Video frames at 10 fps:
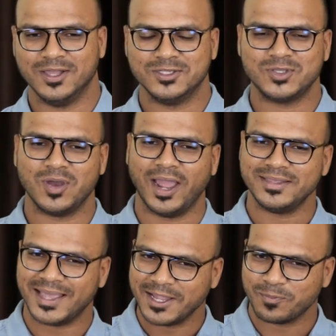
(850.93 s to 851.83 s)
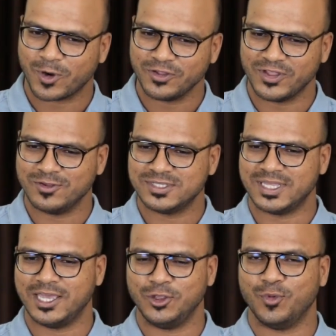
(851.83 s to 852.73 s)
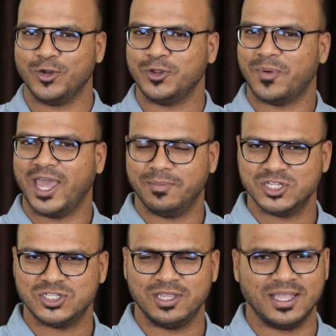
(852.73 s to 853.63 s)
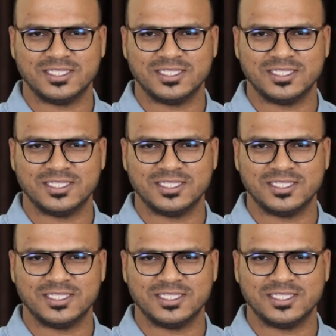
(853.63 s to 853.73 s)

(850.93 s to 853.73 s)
So at that point, when you say you want to buy a machine,